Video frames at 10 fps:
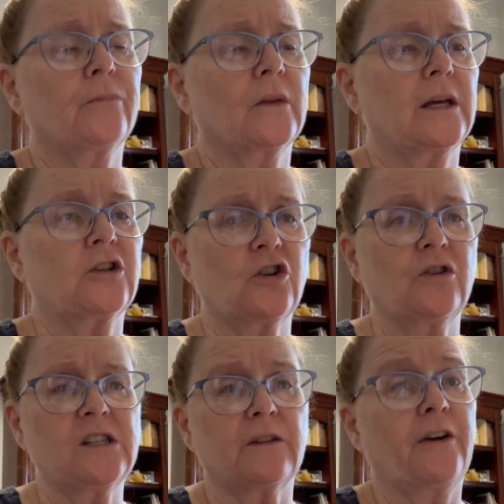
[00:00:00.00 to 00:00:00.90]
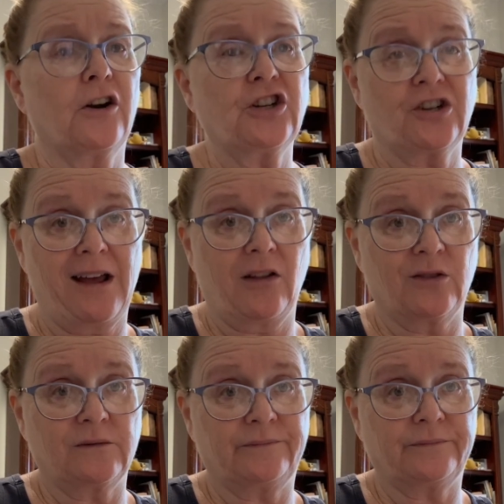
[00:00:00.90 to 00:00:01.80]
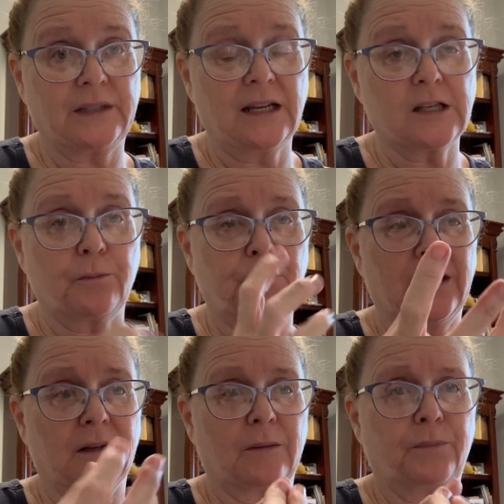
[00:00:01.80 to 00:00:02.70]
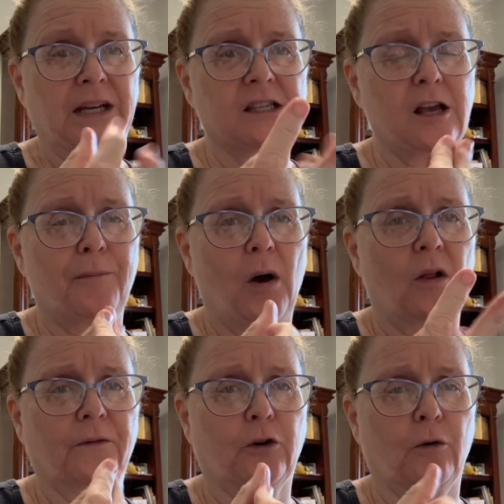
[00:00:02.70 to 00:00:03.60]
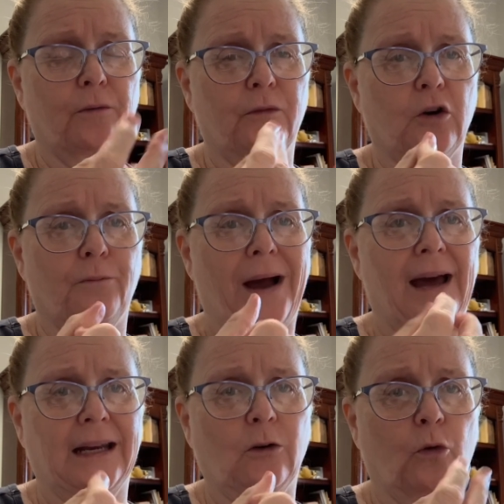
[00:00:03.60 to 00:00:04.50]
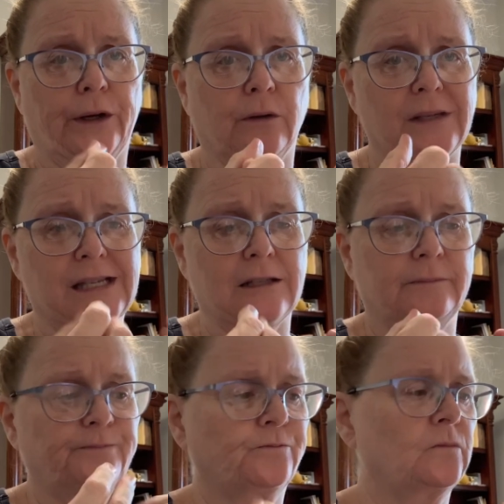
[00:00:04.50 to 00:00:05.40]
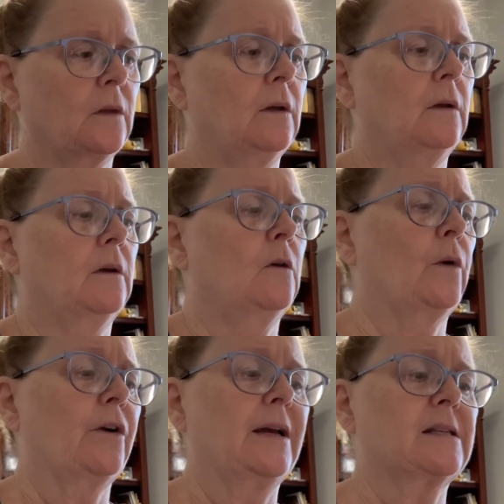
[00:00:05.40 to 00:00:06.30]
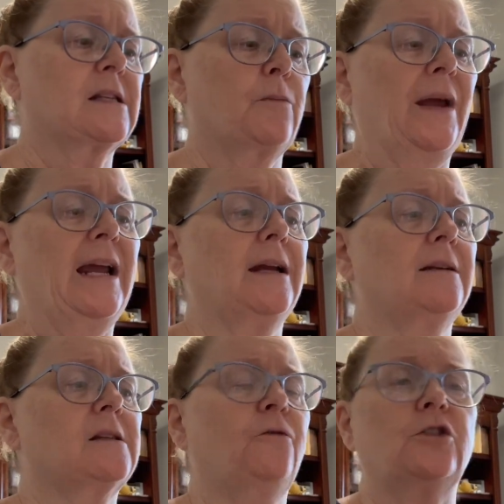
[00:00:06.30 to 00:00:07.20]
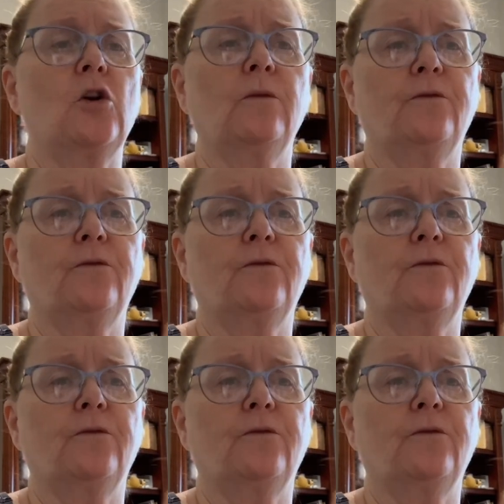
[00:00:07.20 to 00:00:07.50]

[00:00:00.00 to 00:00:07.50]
it turns the varnish yellow because it picks up all of your body oils. Whereas the paints, if you don't